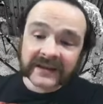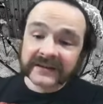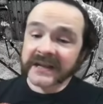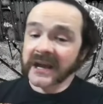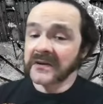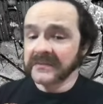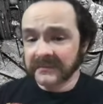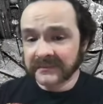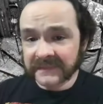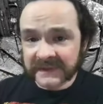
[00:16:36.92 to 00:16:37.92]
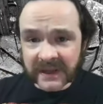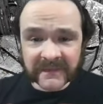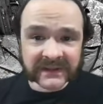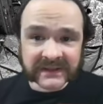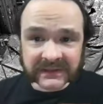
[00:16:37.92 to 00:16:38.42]
Now,
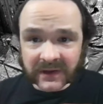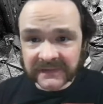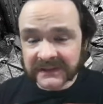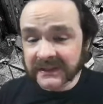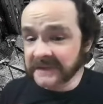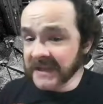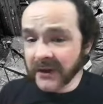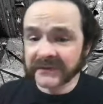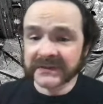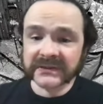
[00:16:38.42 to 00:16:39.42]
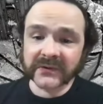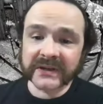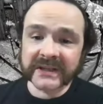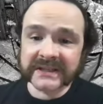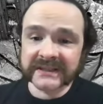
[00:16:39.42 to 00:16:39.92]
something that is often left out of the
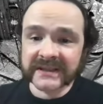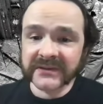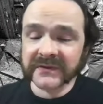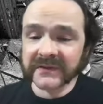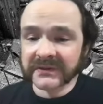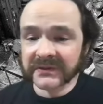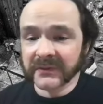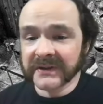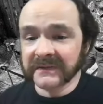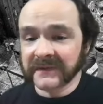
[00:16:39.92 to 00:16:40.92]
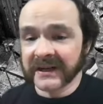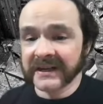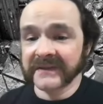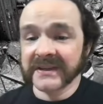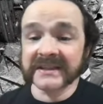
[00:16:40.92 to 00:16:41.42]
story is that Universe
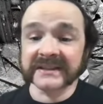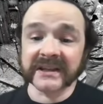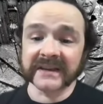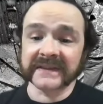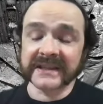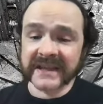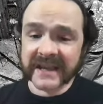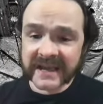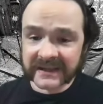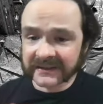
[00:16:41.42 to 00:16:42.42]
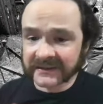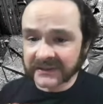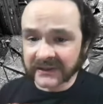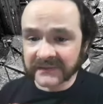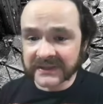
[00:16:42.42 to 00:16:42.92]
25 is not the end
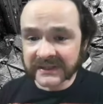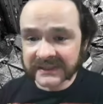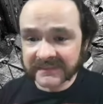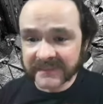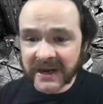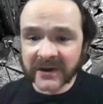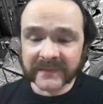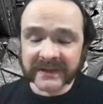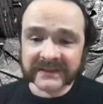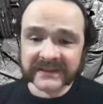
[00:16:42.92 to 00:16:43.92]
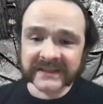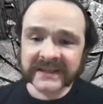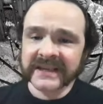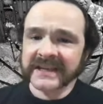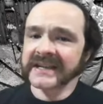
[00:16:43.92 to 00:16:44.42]
of the experiments.
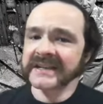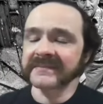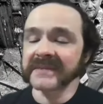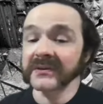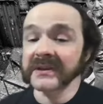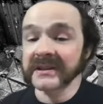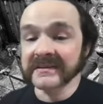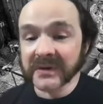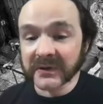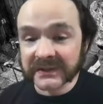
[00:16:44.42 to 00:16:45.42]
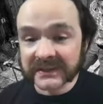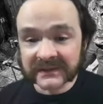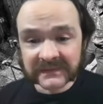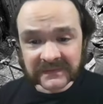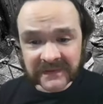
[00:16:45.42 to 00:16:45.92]
It is merely the most
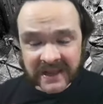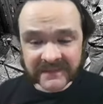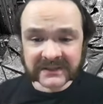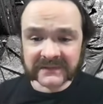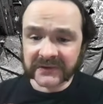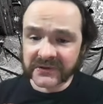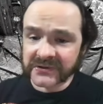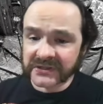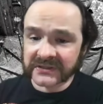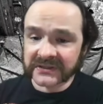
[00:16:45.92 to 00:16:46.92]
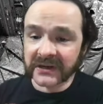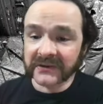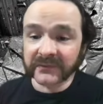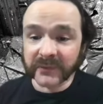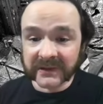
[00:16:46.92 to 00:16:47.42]
famous version
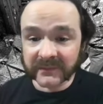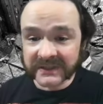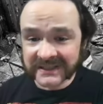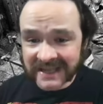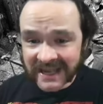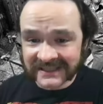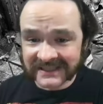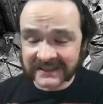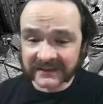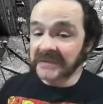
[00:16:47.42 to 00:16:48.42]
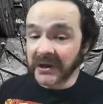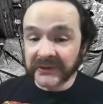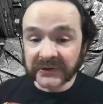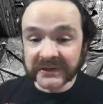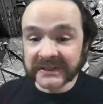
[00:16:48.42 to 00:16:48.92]
of when it was tested.
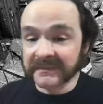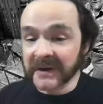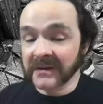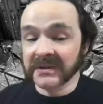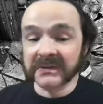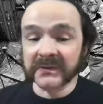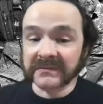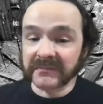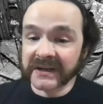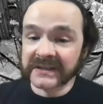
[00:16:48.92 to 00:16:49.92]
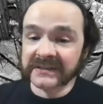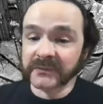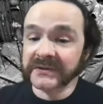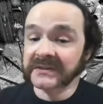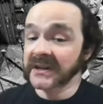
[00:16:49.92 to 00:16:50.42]
Other experiments with the mice
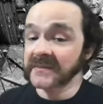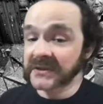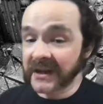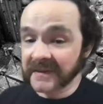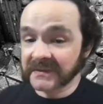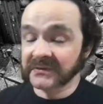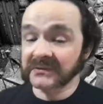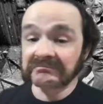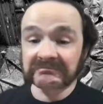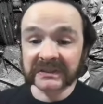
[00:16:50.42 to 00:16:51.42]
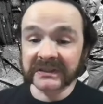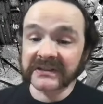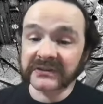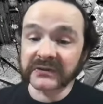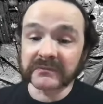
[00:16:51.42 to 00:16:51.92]
would sometimes
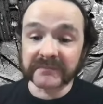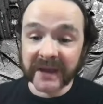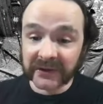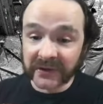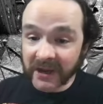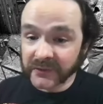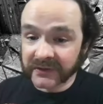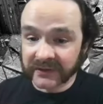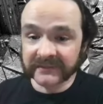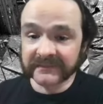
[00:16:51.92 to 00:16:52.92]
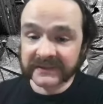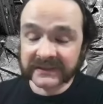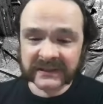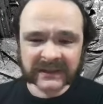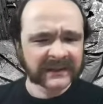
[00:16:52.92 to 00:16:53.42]
lead to better outcomes.
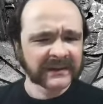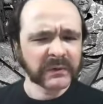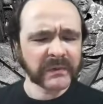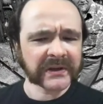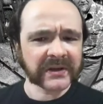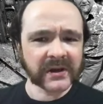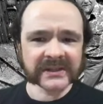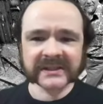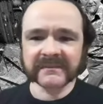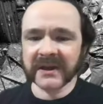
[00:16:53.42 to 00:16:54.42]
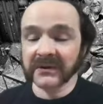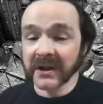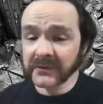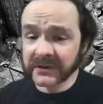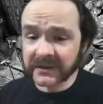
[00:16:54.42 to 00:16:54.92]
Well, what caused the better
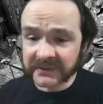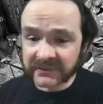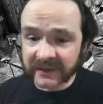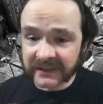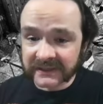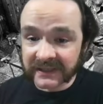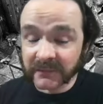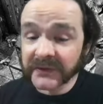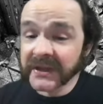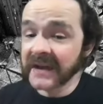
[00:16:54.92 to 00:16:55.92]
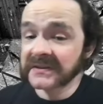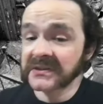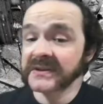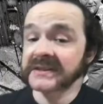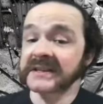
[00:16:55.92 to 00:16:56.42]
outcomes, you might say? Well, the
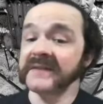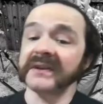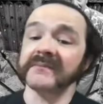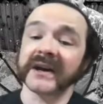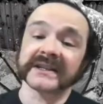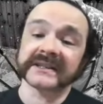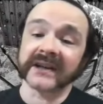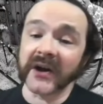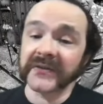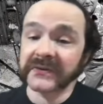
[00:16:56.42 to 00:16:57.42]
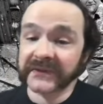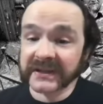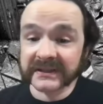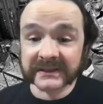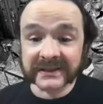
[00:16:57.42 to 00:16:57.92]
answer is giving mice other
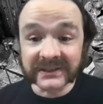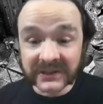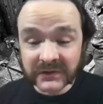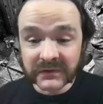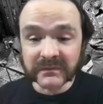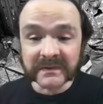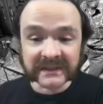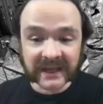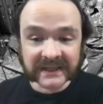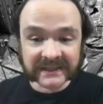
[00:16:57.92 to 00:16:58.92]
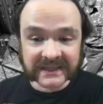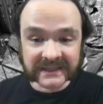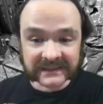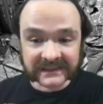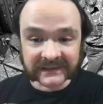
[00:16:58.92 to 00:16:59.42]
things to do besides eat
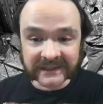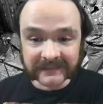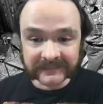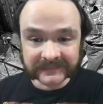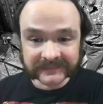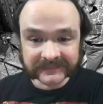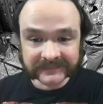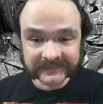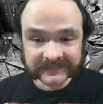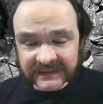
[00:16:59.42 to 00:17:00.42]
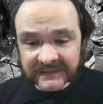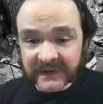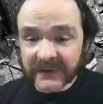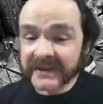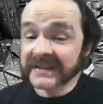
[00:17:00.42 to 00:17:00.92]
and sleep,
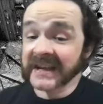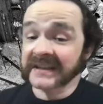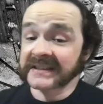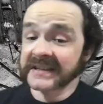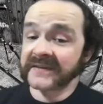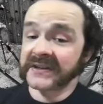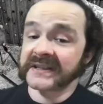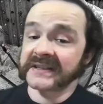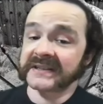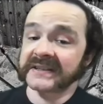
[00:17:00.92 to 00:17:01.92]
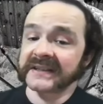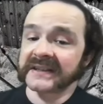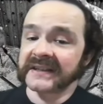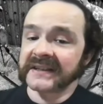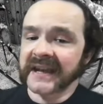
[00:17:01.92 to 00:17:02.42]
various activities,
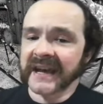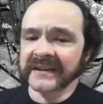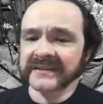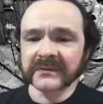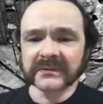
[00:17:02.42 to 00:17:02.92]
and